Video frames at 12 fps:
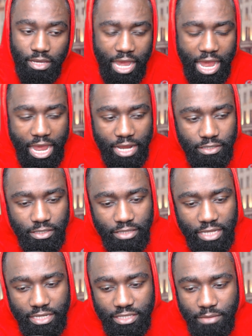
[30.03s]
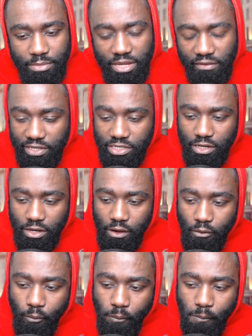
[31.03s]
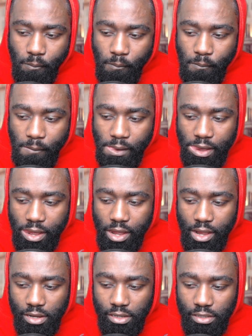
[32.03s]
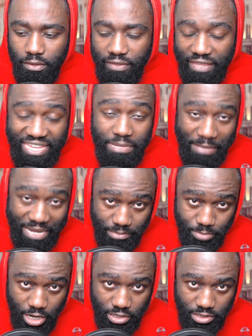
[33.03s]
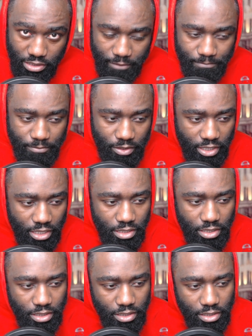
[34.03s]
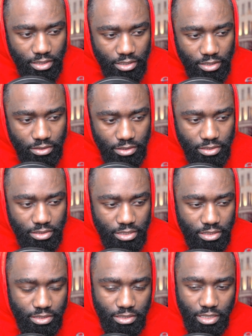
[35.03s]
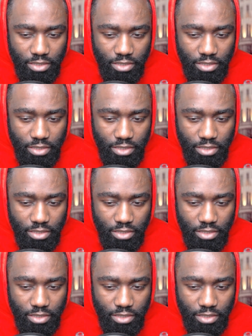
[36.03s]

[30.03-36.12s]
and they sent me a video that they made personally. Okay. This is